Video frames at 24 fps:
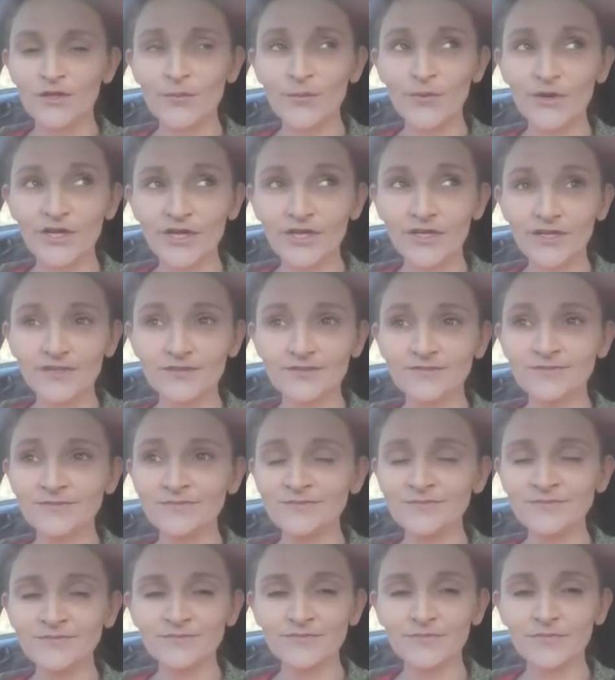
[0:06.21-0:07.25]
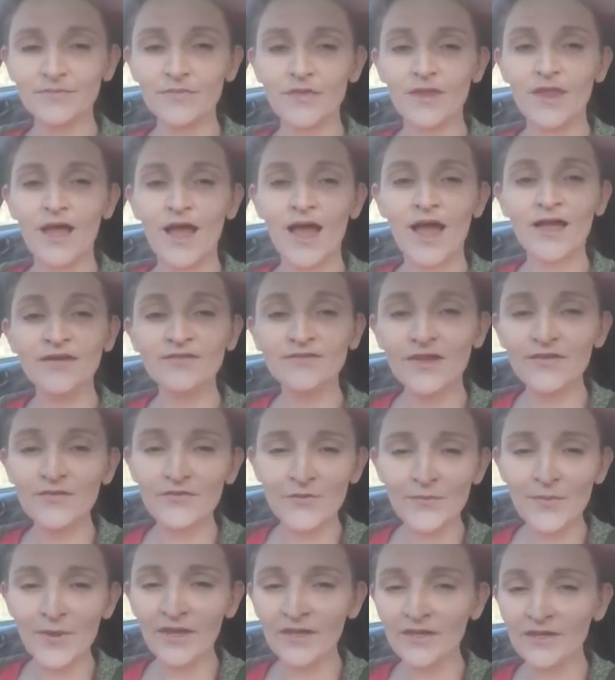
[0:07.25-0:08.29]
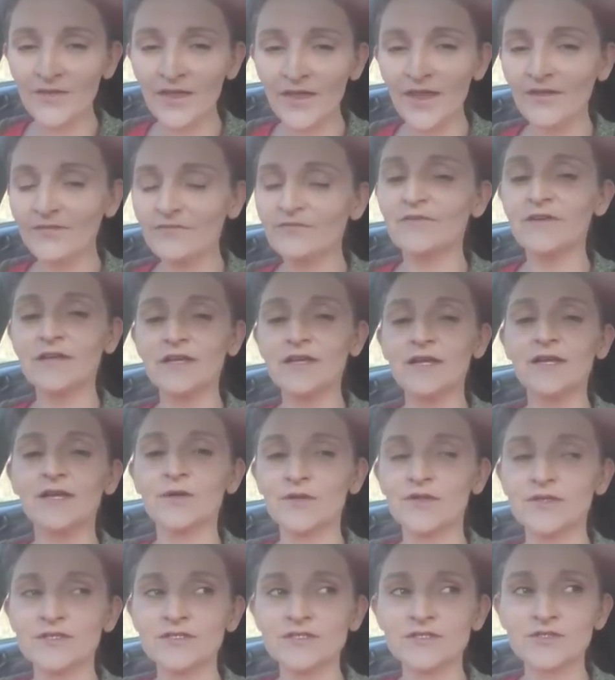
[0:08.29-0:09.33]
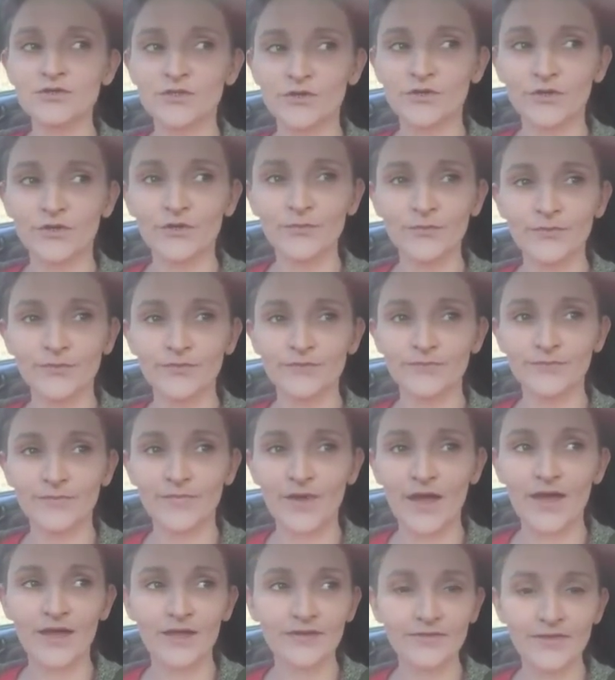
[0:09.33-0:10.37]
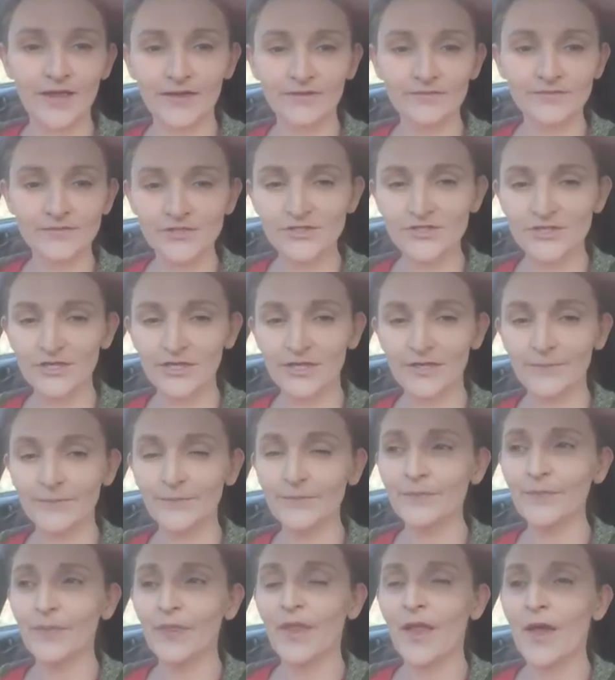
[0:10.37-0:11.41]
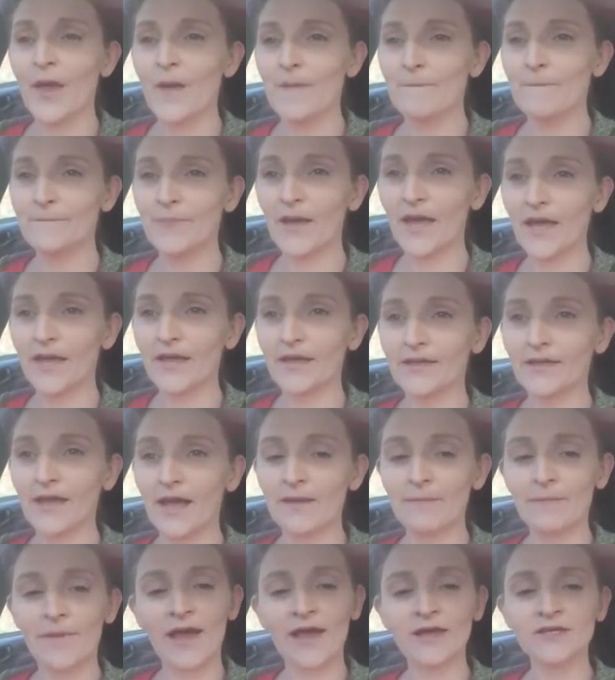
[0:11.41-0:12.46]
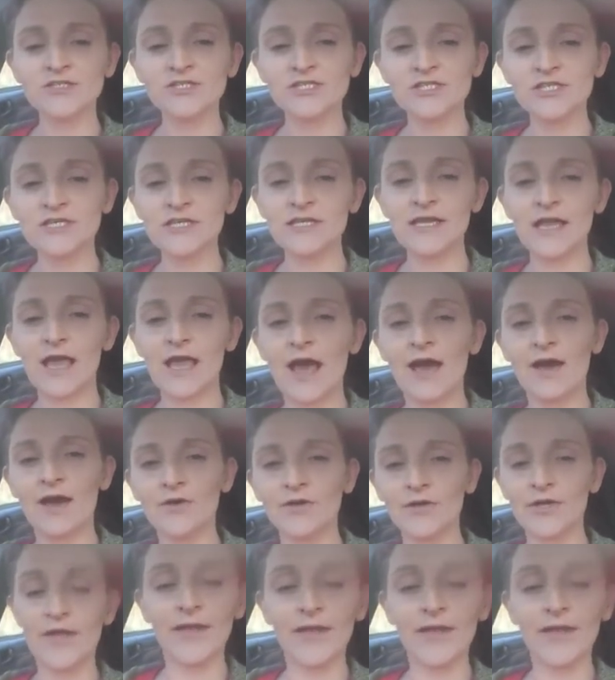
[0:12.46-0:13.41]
Good morning. I've never made a live video in this group, uh, live stream, but I'm actually out